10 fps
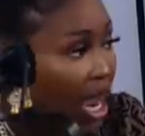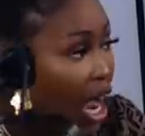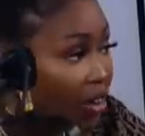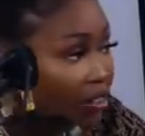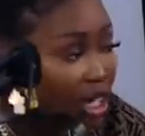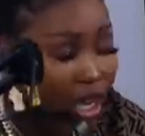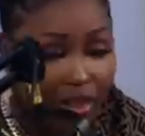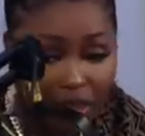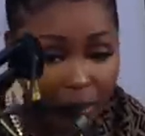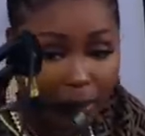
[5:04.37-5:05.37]
Every
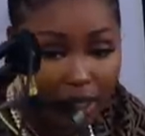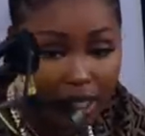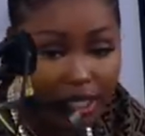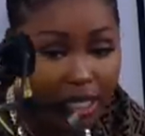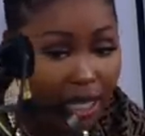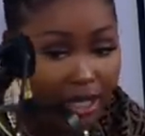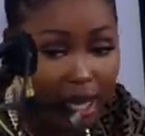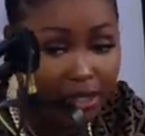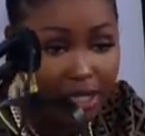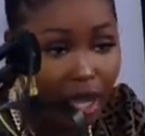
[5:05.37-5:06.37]
other place, like
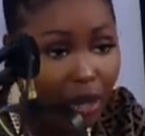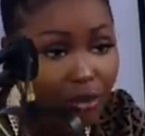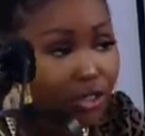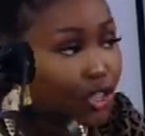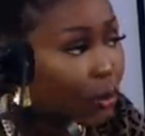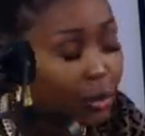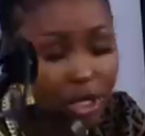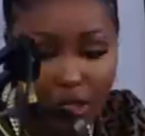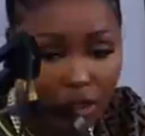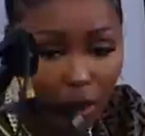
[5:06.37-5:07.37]
down south,
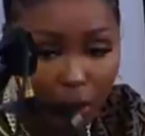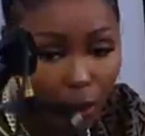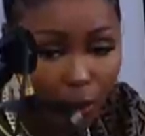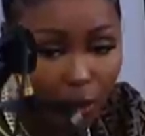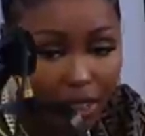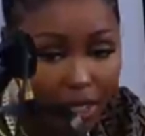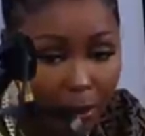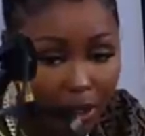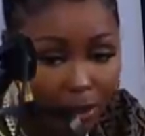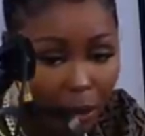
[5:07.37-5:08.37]
strippers are the only ones getting
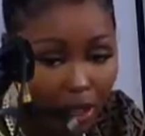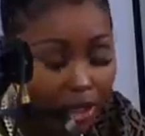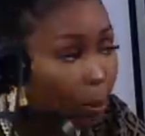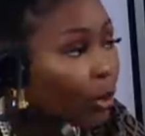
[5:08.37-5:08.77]
money thrown at them.